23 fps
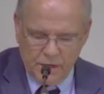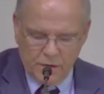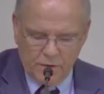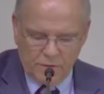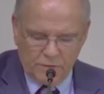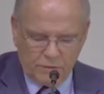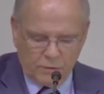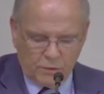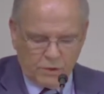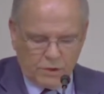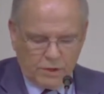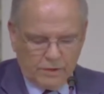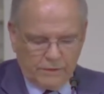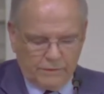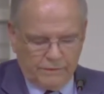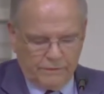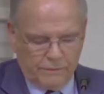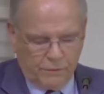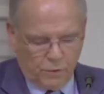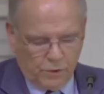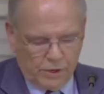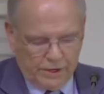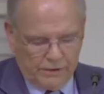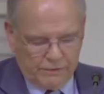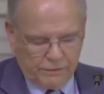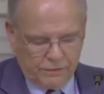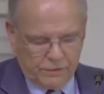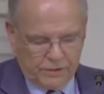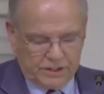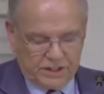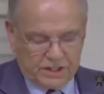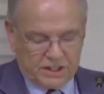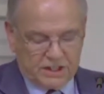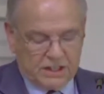for a
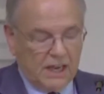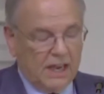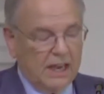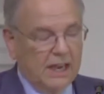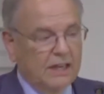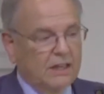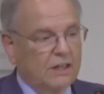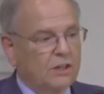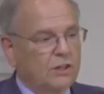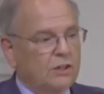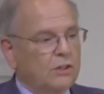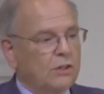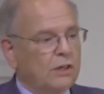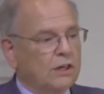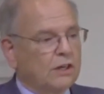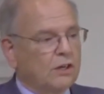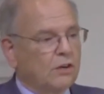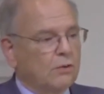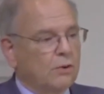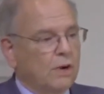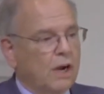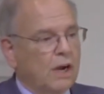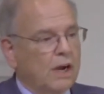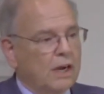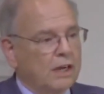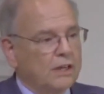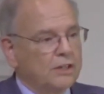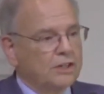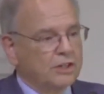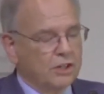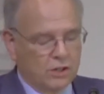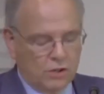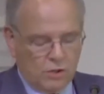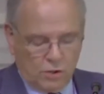40-foot silo, a
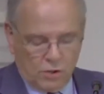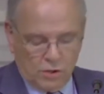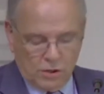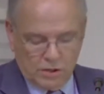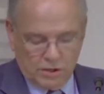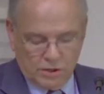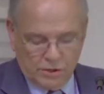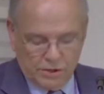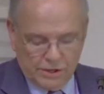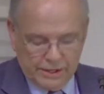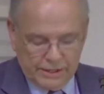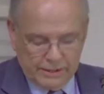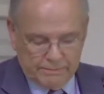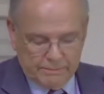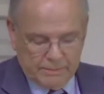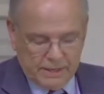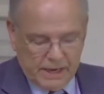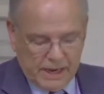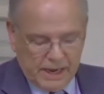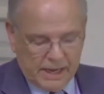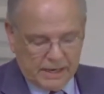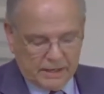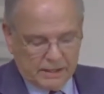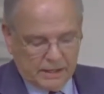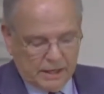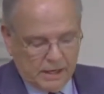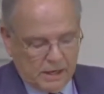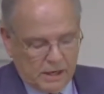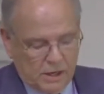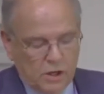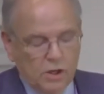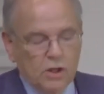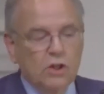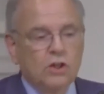garage, a corn crib, and
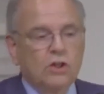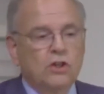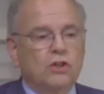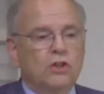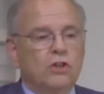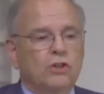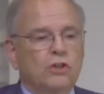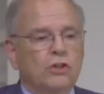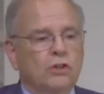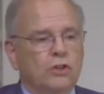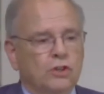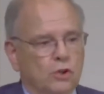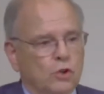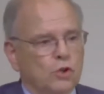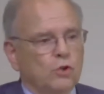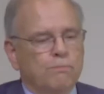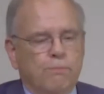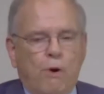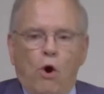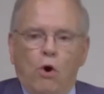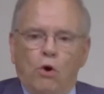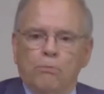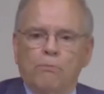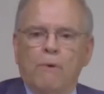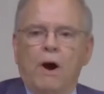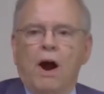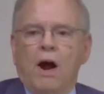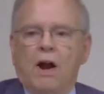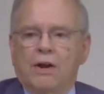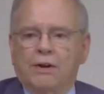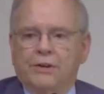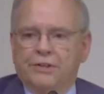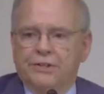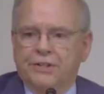2 pole
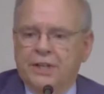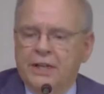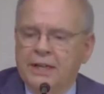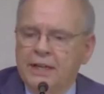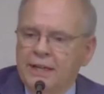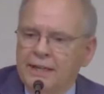barns.